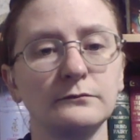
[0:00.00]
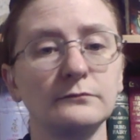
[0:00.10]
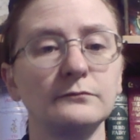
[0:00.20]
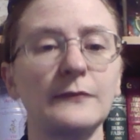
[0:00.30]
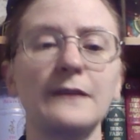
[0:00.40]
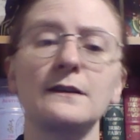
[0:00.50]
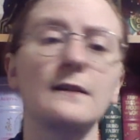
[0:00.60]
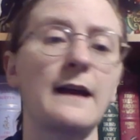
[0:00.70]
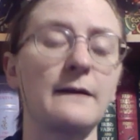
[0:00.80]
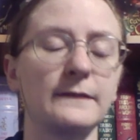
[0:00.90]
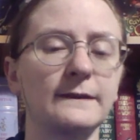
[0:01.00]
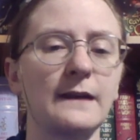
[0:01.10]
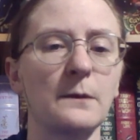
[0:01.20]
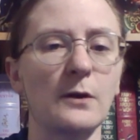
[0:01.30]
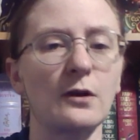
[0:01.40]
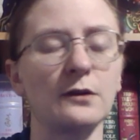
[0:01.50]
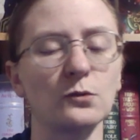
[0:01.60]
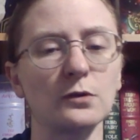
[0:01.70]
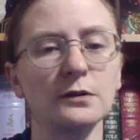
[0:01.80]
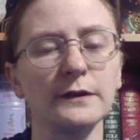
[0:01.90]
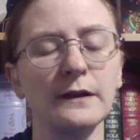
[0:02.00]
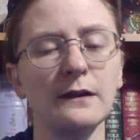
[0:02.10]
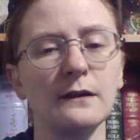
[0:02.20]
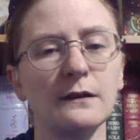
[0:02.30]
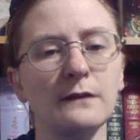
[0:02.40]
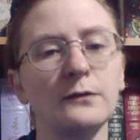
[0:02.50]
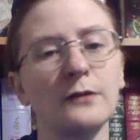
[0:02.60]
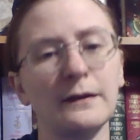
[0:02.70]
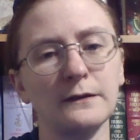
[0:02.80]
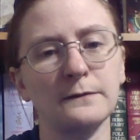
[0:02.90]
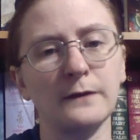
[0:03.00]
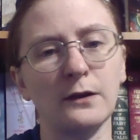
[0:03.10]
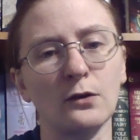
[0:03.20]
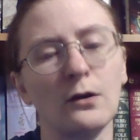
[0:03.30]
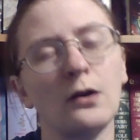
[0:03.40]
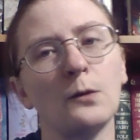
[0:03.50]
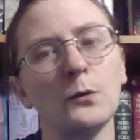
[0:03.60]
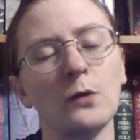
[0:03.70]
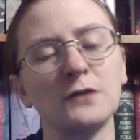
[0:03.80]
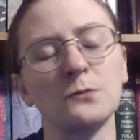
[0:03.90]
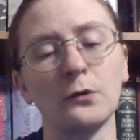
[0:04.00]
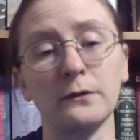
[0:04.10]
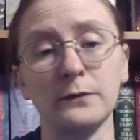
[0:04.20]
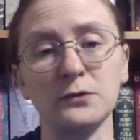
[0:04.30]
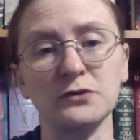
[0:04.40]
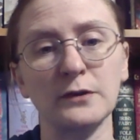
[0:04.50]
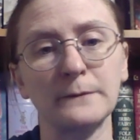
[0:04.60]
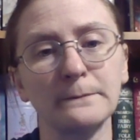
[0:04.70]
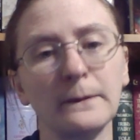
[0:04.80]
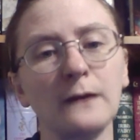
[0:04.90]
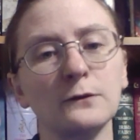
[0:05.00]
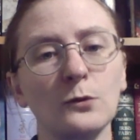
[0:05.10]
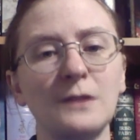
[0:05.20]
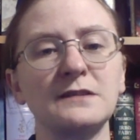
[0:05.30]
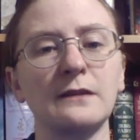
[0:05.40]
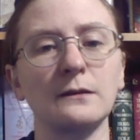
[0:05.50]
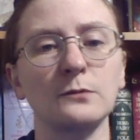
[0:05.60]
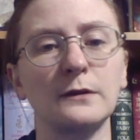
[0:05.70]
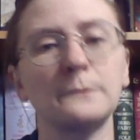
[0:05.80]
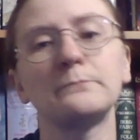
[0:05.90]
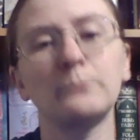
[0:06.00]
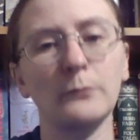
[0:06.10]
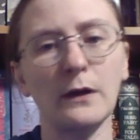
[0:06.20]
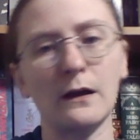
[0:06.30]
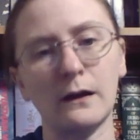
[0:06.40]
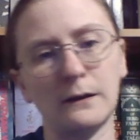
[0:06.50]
That's all I have to say about Underworld. If you like this video, I hope you watch more in the future. Thanks for watching this one. Bye!